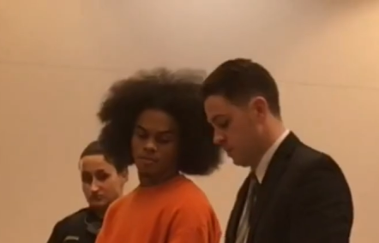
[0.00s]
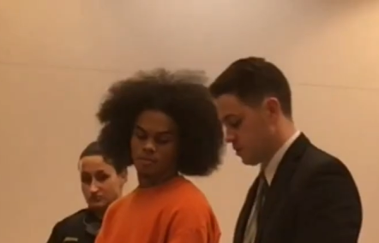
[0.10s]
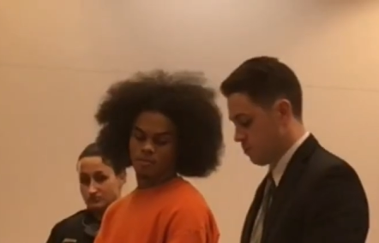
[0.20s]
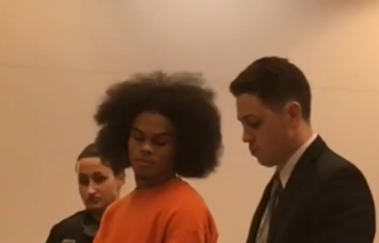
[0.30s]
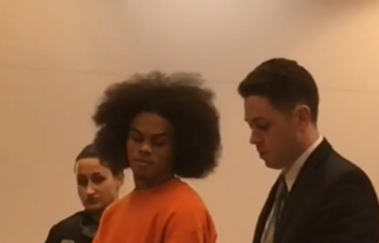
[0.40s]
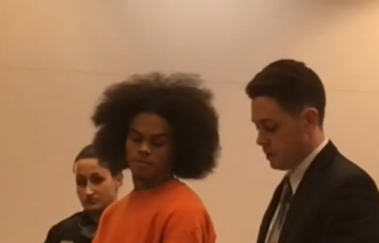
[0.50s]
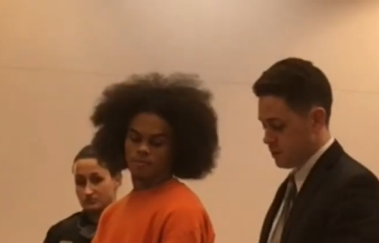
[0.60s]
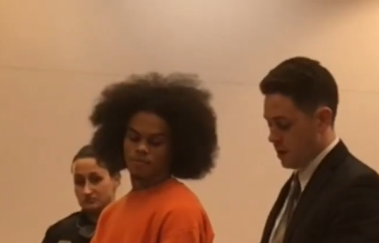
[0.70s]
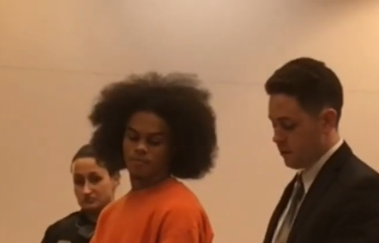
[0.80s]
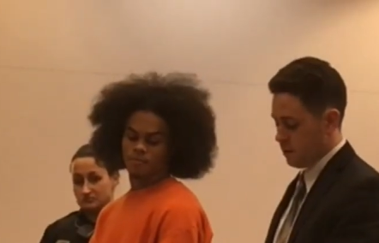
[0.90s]
Speaker 1: Mr. Moore
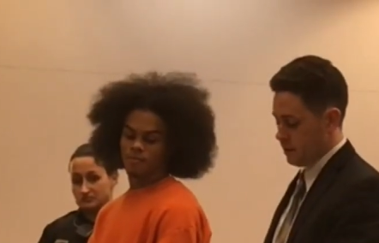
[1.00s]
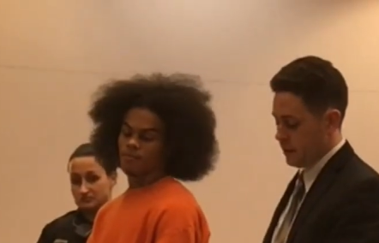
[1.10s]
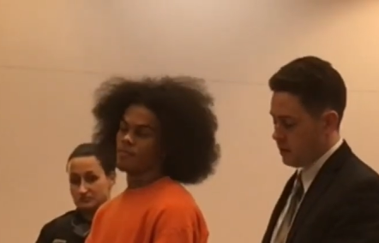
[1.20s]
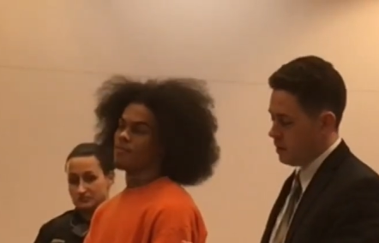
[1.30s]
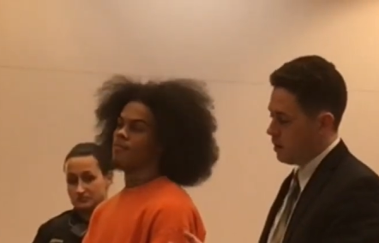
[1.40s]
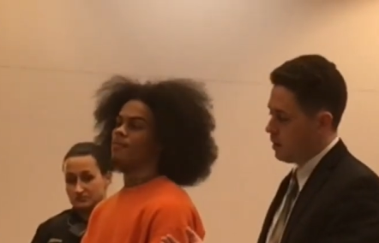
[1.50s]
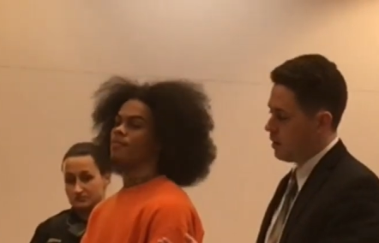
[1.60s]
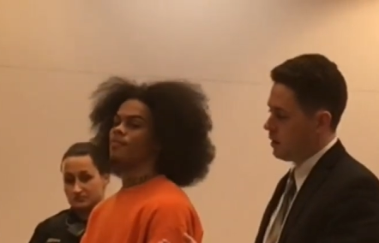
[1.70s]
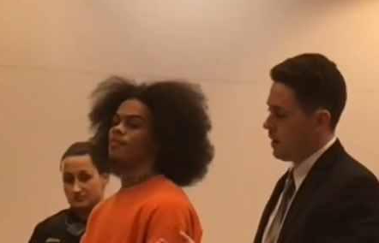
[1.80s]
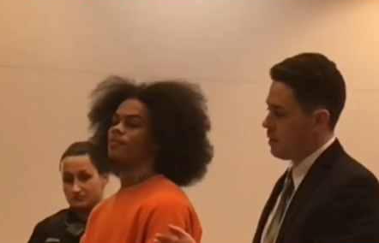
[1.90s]
is currently
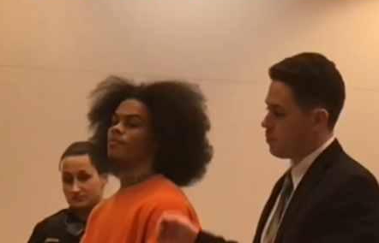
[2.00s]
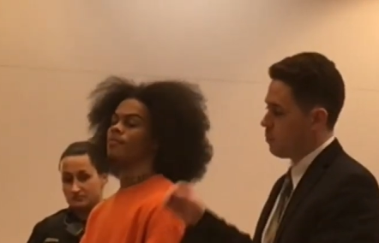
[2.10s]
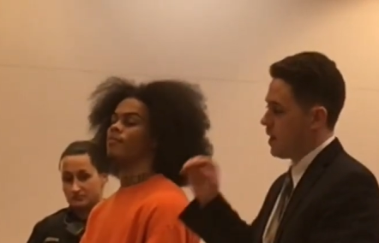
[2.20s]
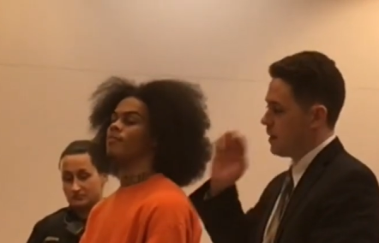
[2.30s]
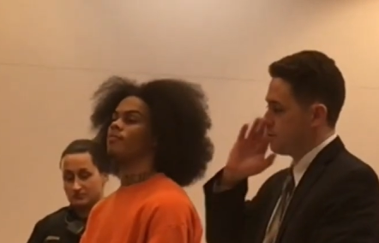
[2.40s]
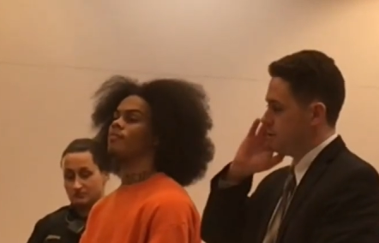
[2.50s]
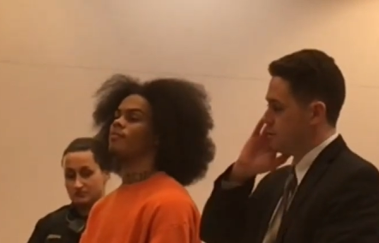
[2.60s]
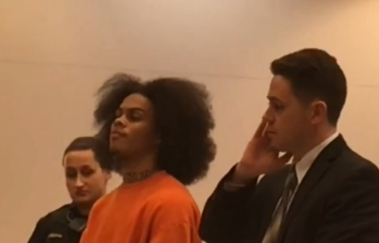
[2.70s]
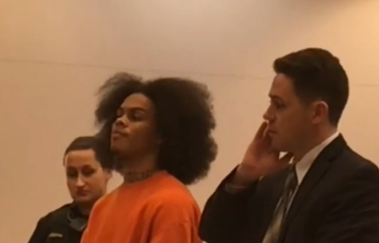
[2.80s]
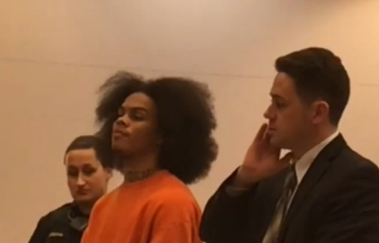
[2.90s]
Albert Wagner
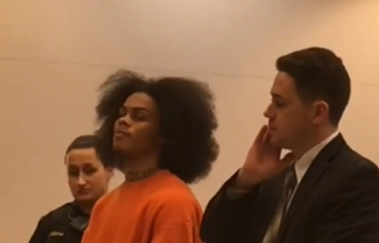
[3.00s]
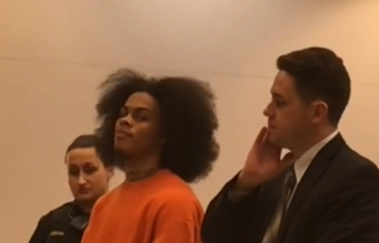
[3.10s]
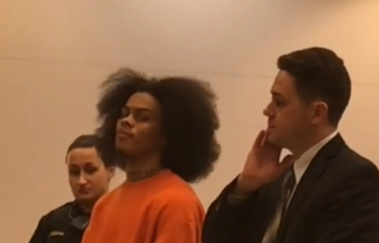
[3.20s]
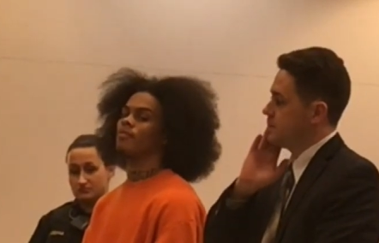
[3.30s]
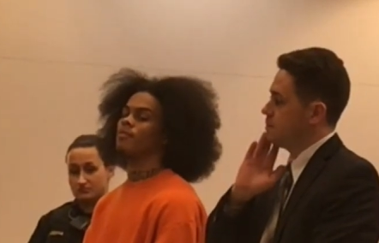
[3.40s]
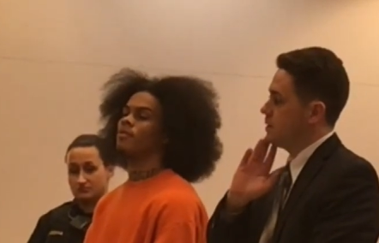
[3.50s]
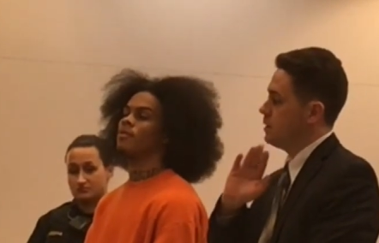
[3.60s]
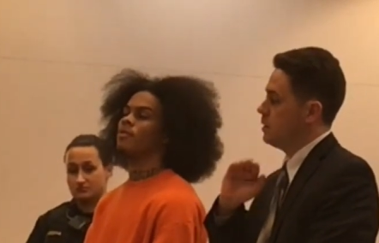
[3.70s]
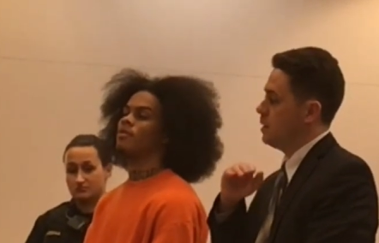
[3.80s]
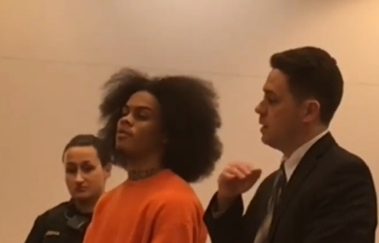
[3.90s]
Youth Correctional
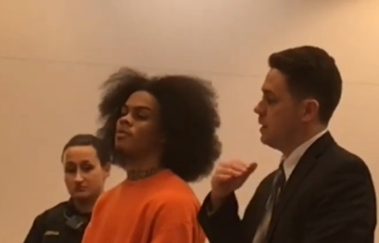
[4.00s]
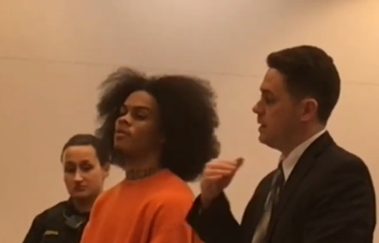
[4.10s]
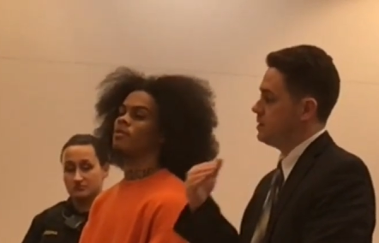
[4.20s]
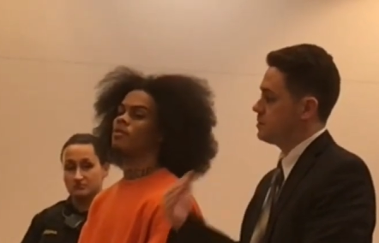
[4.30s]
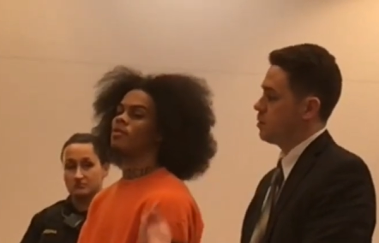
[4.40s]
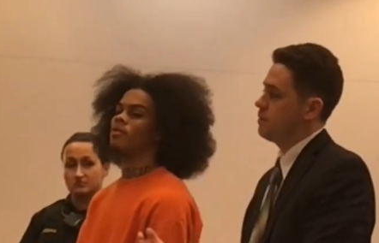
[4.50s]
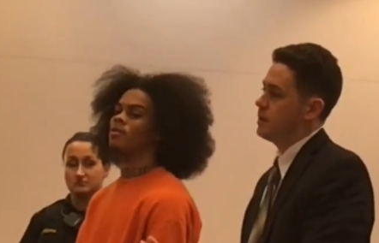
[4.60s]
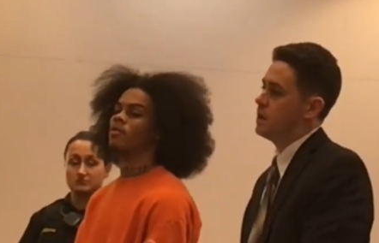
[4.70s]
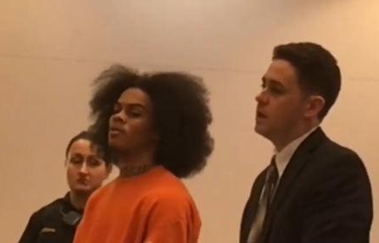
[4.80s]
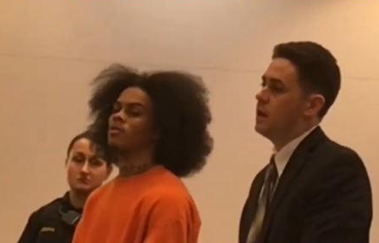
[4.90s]
Facility. He is
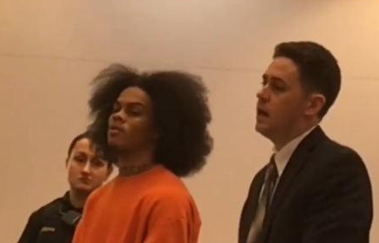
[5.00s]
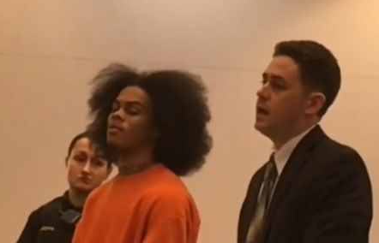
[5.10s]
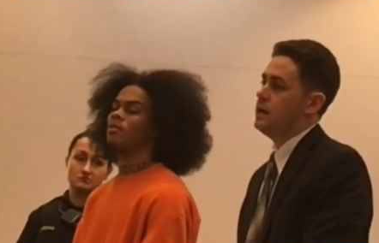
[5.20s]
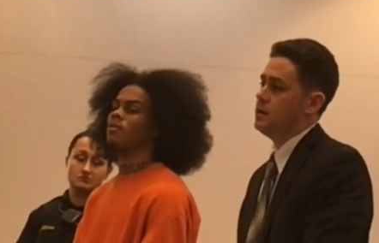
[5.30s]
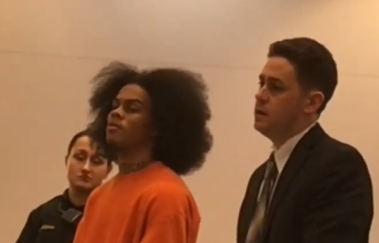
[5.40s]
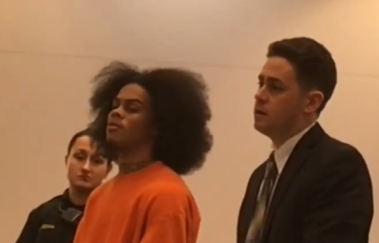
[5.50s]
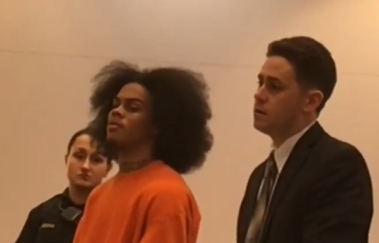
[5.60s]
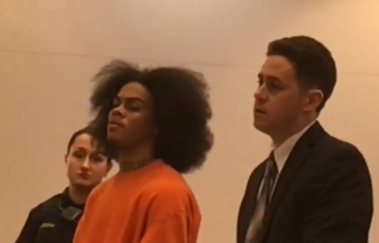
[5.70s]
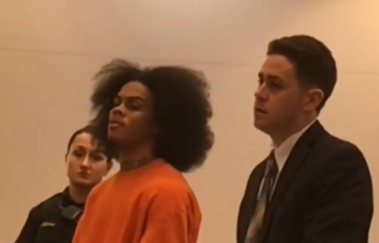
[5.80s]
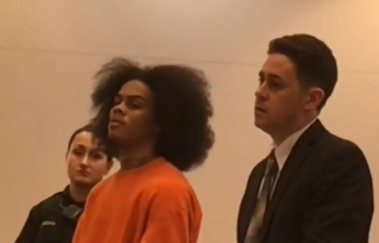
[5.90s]
serving an
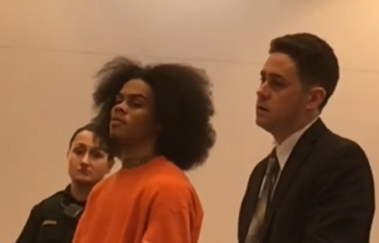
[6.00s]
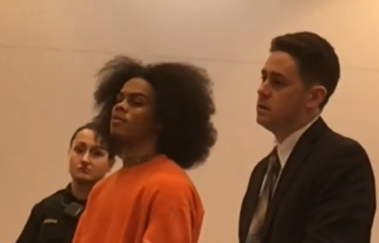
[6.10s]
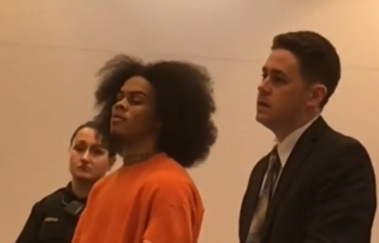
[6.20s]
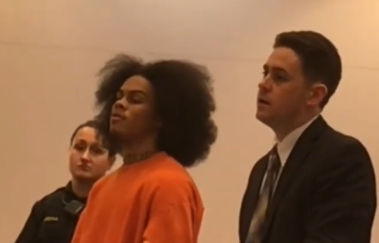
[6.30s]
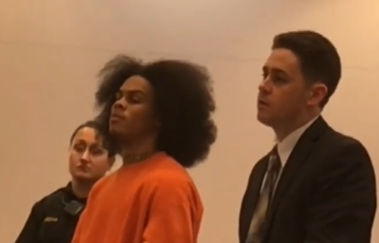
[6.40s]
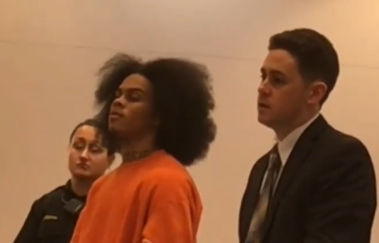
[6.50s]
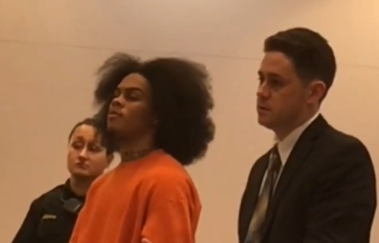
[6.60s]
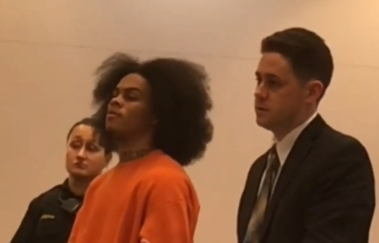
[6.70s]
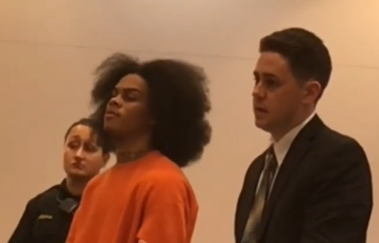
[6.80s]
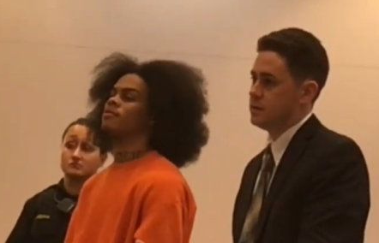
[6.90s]
8-year NIRA
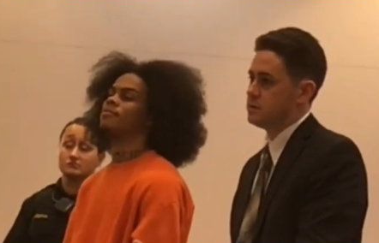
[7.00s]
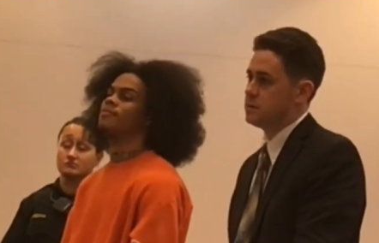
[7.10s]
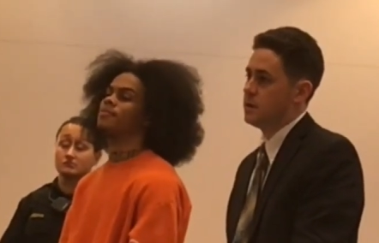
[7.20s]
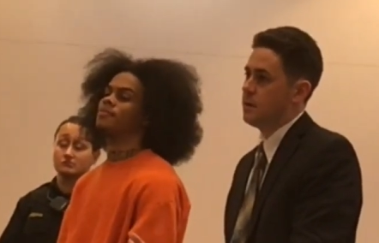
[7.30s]
sentence.